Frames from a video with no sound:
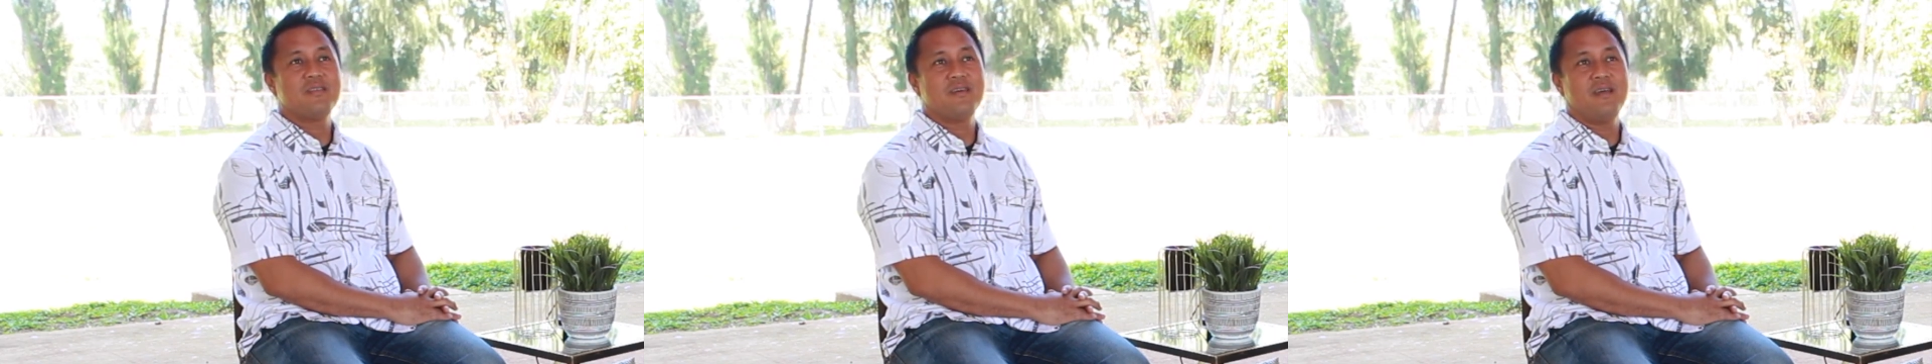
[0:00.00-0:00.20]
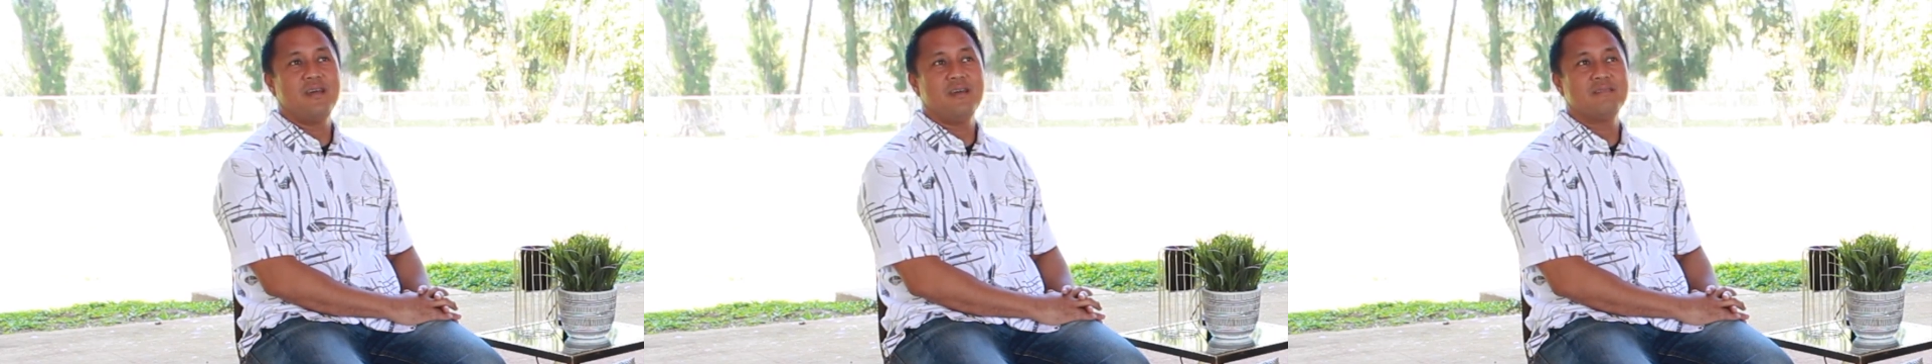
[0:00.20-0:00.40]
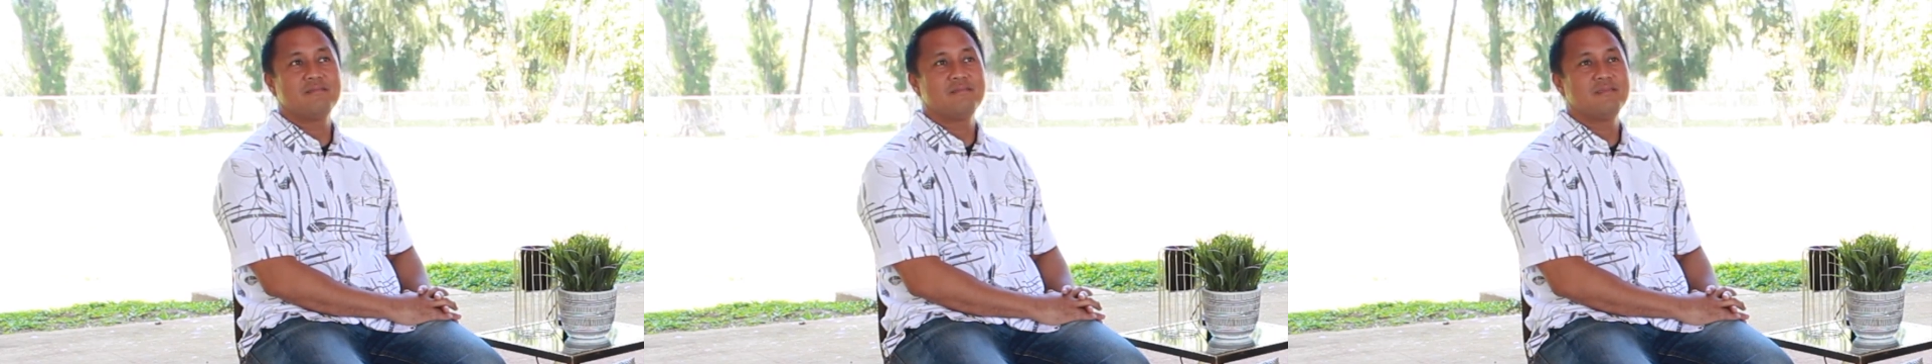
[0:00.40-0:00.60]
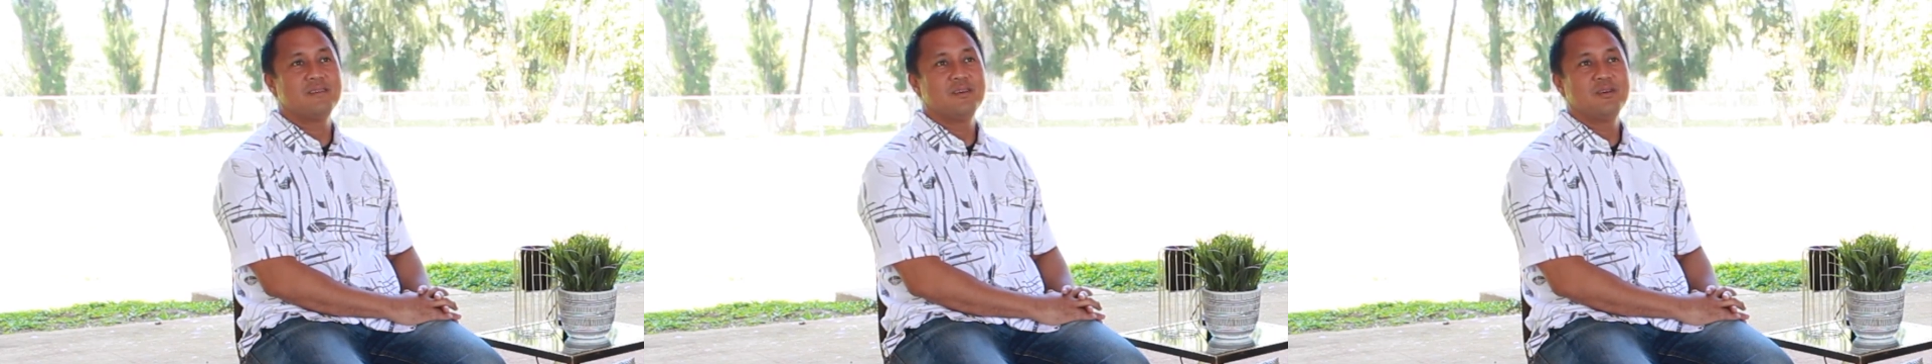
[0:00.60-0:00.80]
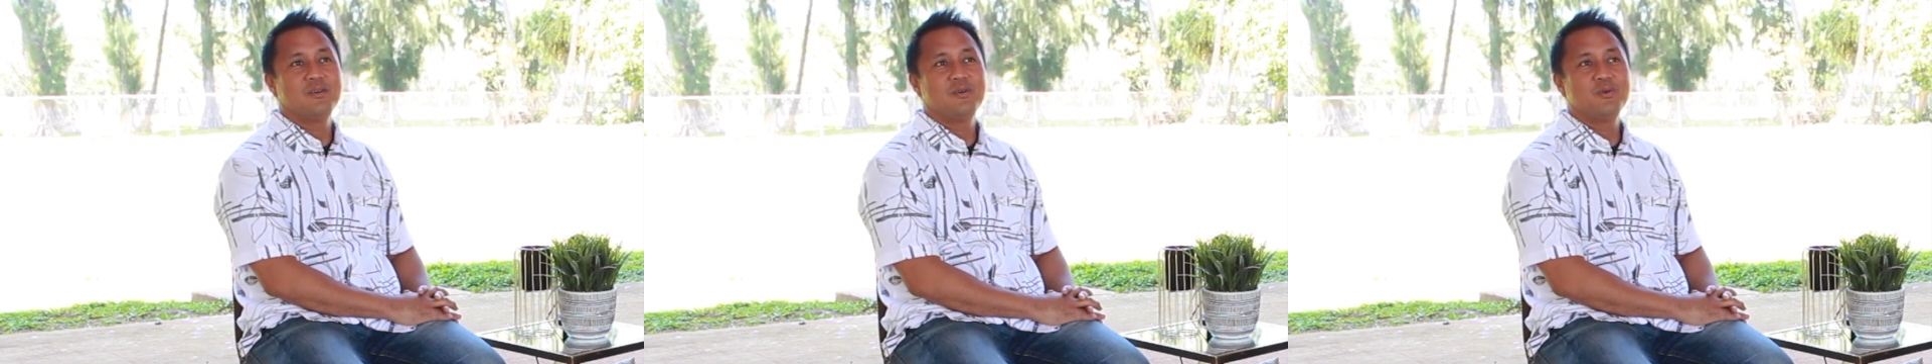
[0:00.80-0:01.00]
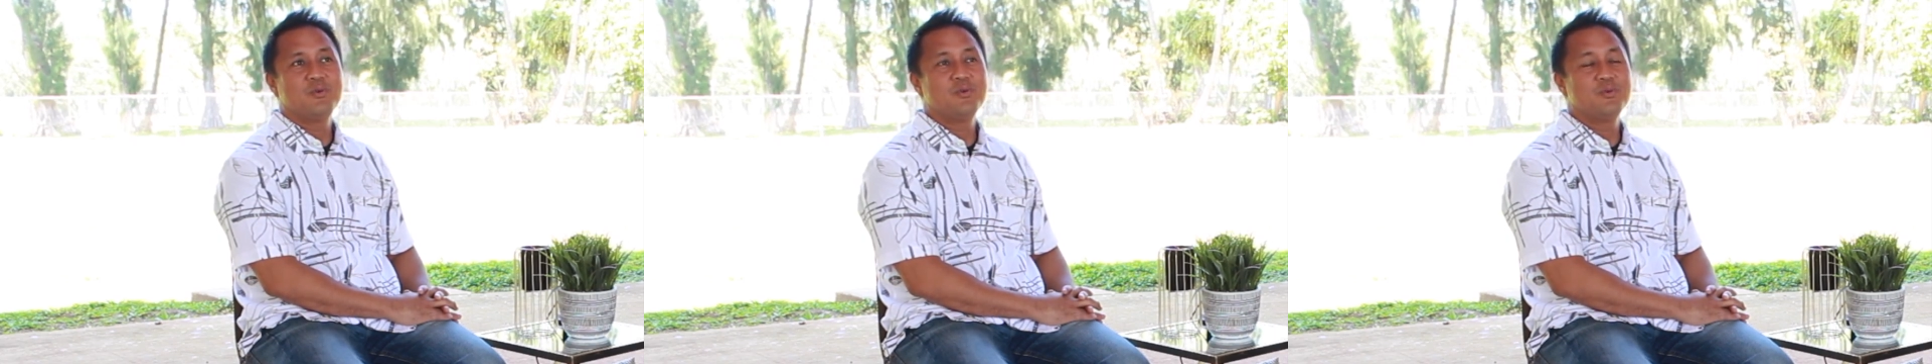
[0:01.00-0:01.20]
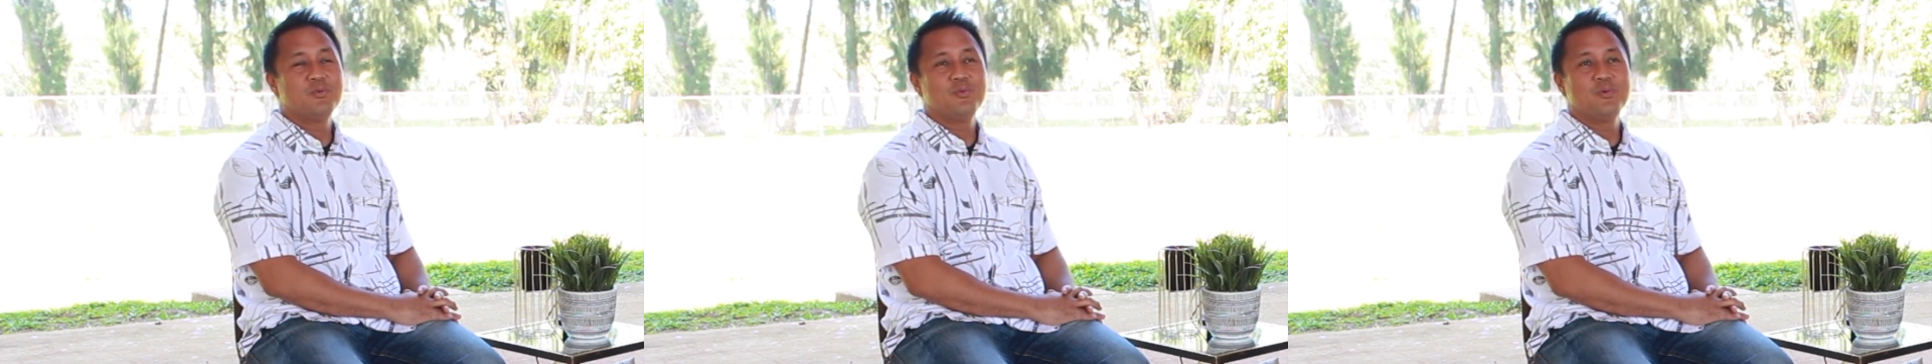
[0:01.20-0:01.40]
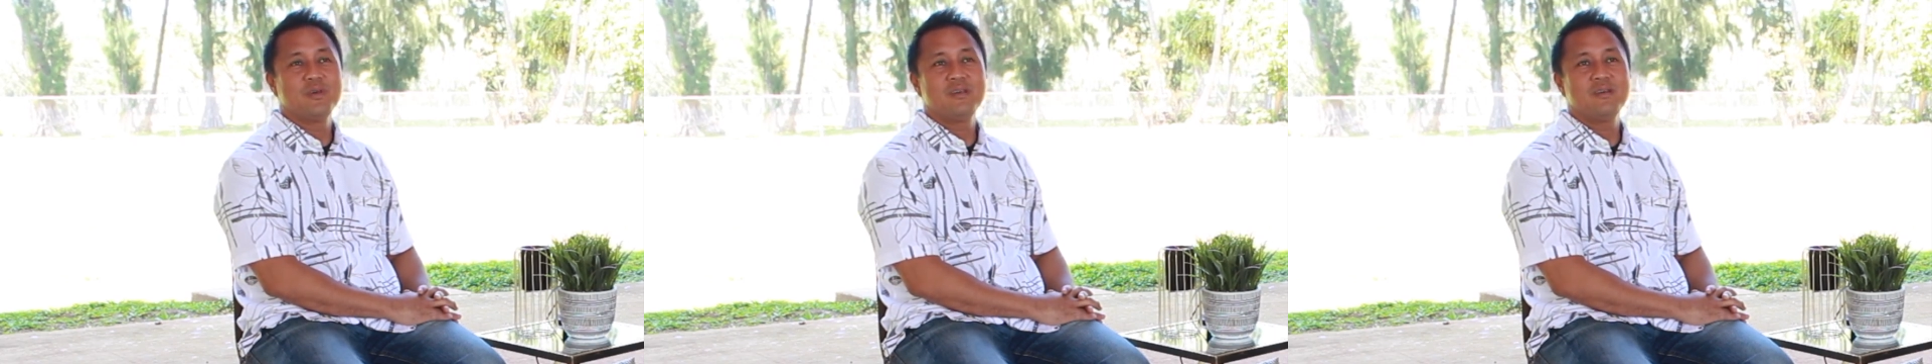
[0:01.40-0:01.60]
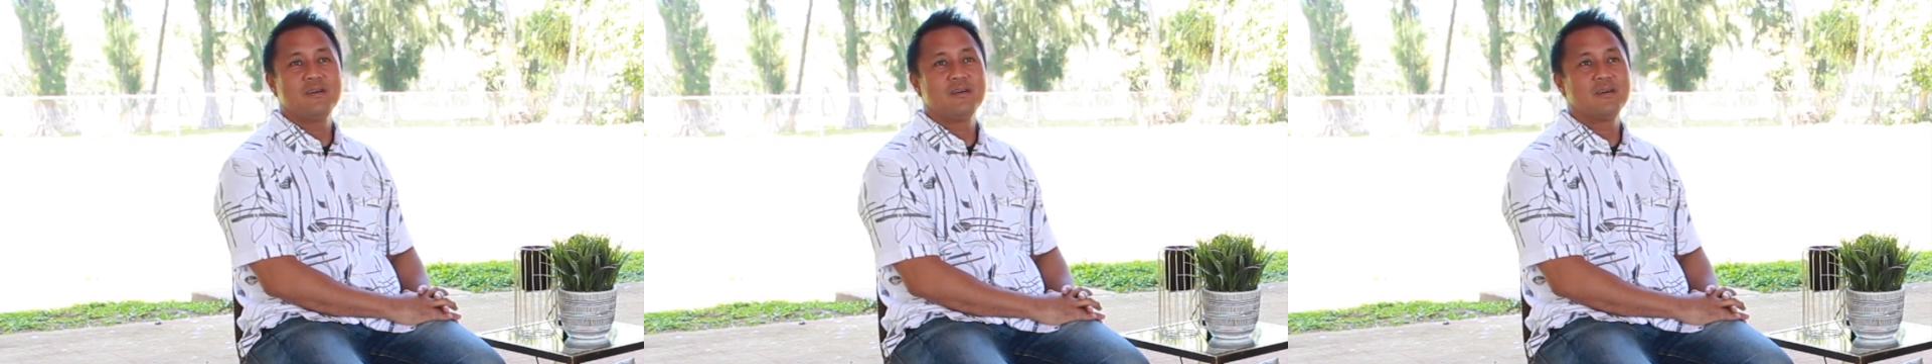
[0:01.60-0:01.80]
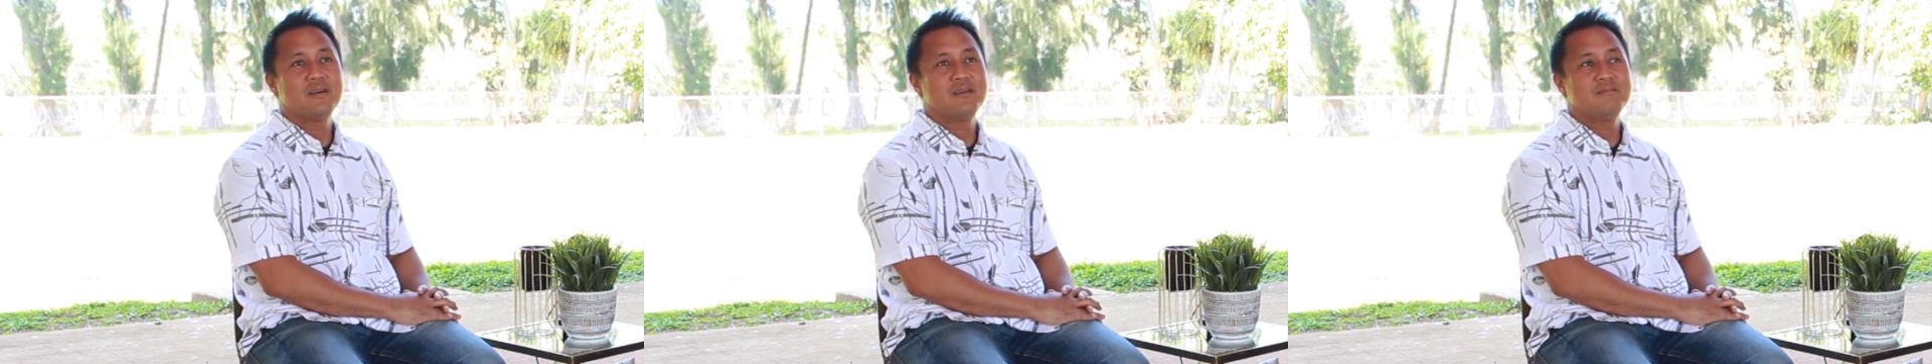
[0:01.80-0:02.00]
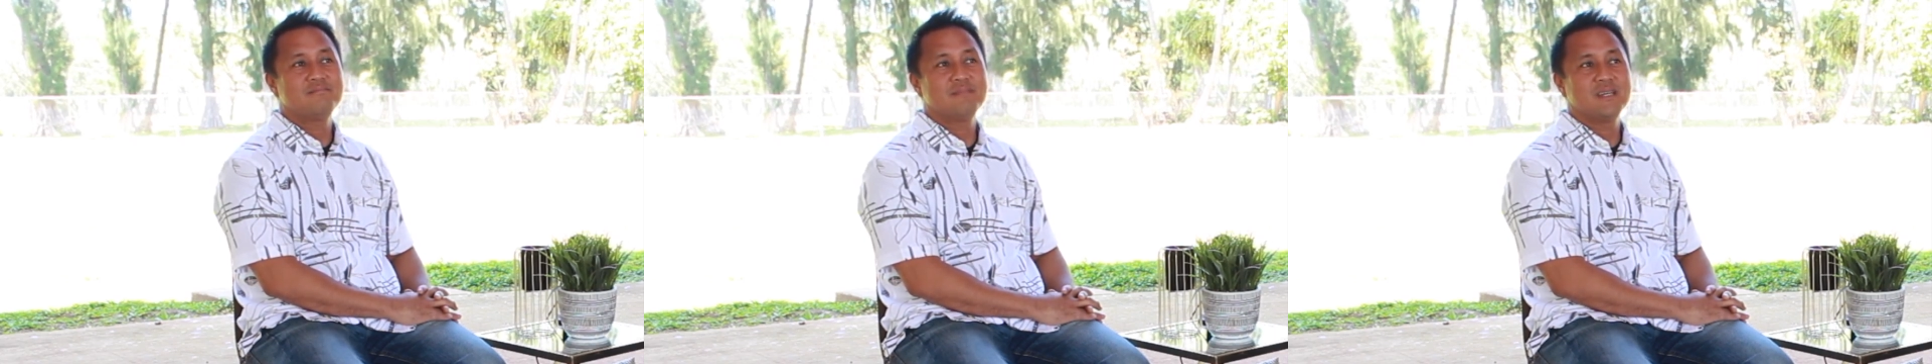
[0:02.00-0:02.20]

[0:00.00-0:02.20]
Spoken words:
than who we are.